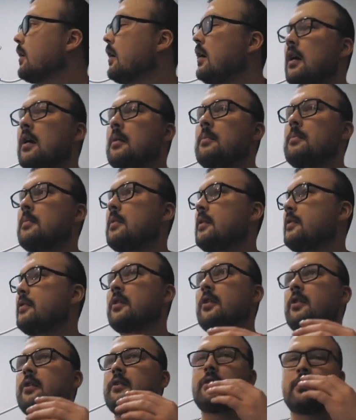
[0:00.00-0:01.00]
I
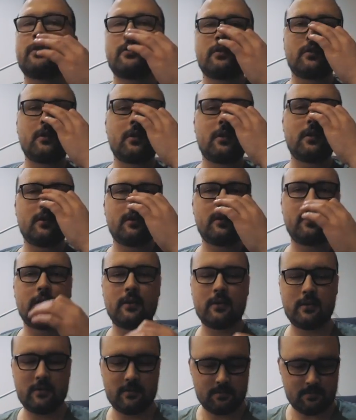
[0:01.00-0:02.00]
feel good.
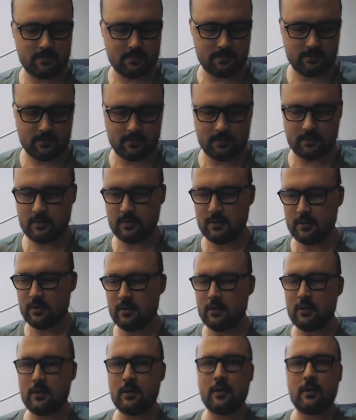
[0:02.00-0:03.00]
I
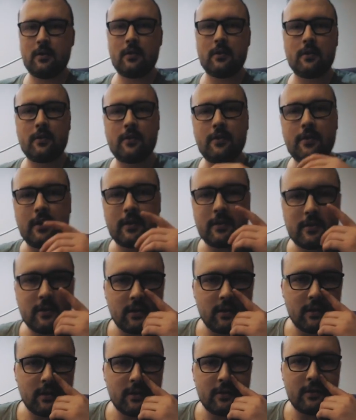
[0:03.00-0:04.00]
think
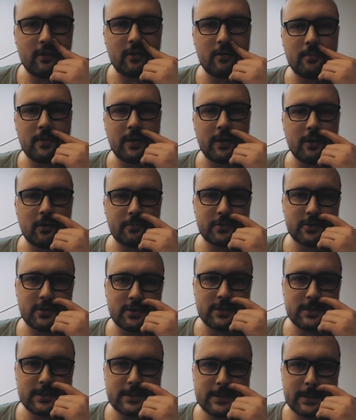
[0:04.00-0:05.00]
that there are many
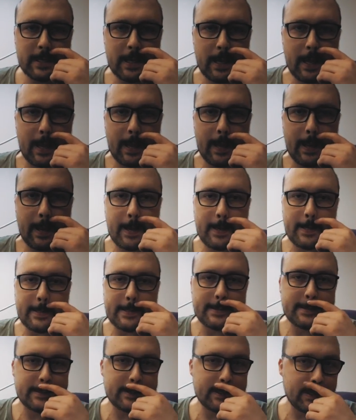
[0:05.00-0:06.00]
options,
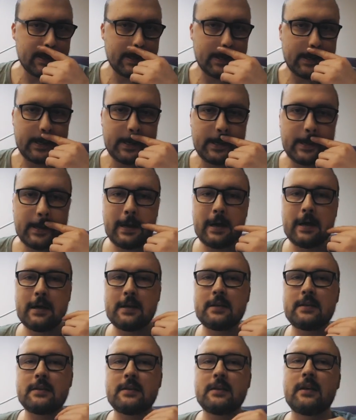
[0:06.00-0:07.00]
and
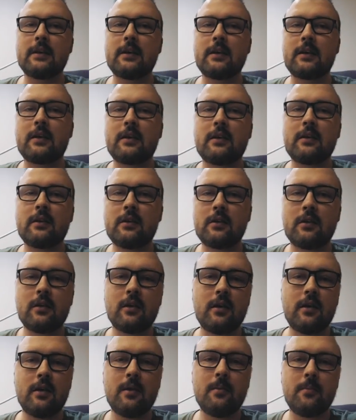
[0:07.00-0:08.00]
I think
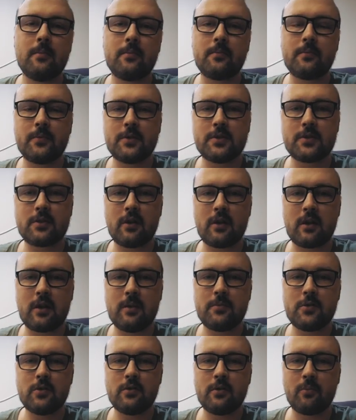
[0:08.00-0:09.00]
we just got to
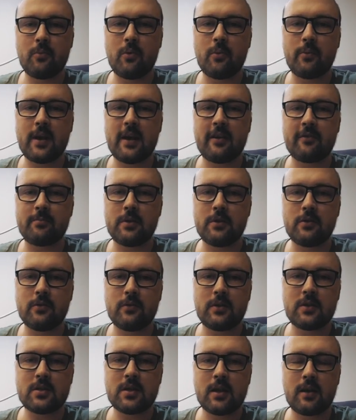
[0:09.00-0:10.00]
keep doing what we have been
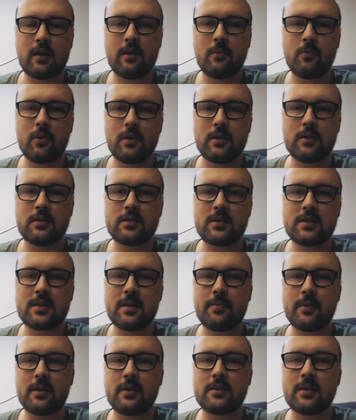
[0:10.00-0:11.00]
doing, taking it one
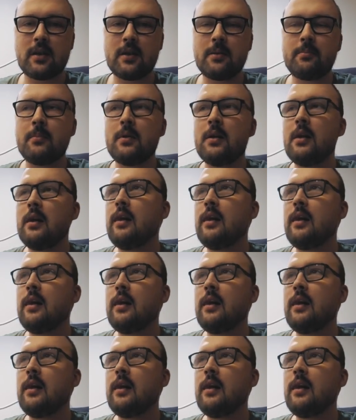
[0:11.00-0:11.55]
step at a time.